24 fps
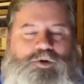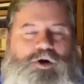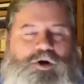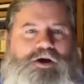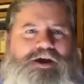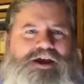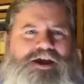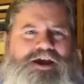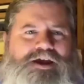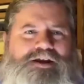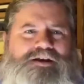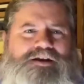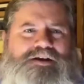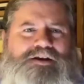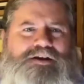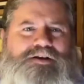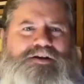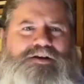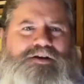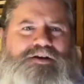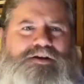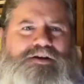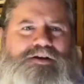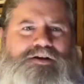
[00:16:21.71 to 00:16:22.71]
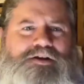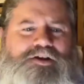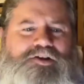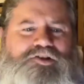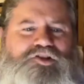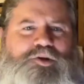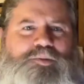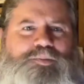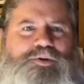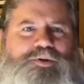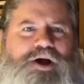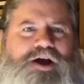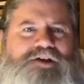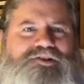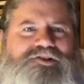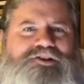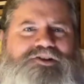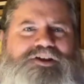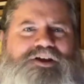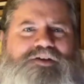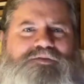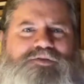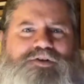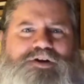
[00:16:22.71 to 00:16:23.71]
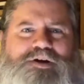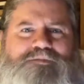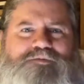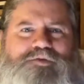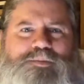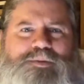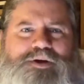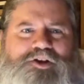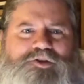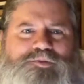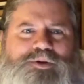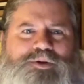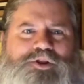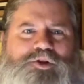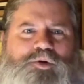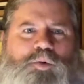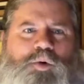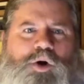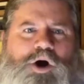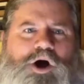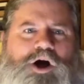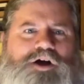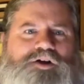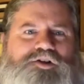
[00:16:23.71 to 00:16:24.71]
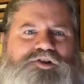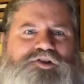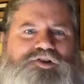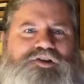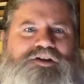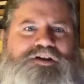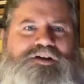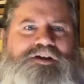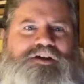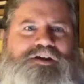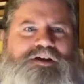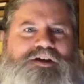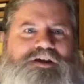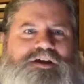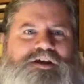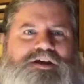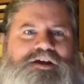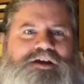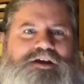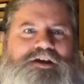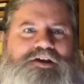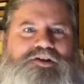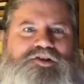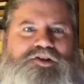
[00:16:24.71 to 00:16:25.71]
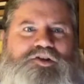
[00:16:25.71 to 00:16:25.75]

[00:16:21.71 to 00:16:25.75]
And the surprising thing for me has been the walks, because he's